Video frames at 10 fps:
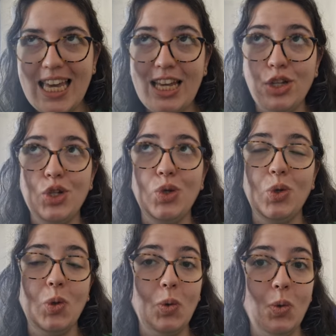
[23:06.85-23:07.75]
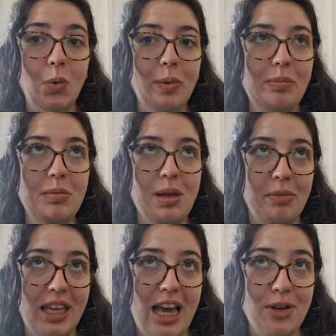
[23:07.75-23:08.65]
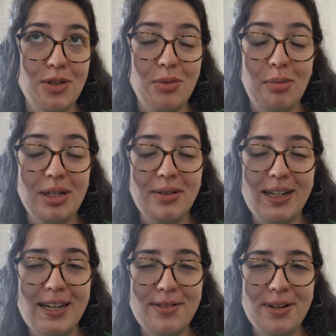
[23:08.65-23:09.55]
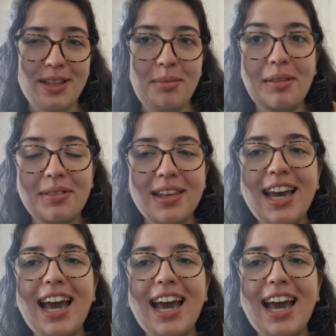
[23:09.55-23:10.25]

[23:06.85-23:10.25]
into something else that we'll be doing later on in the month.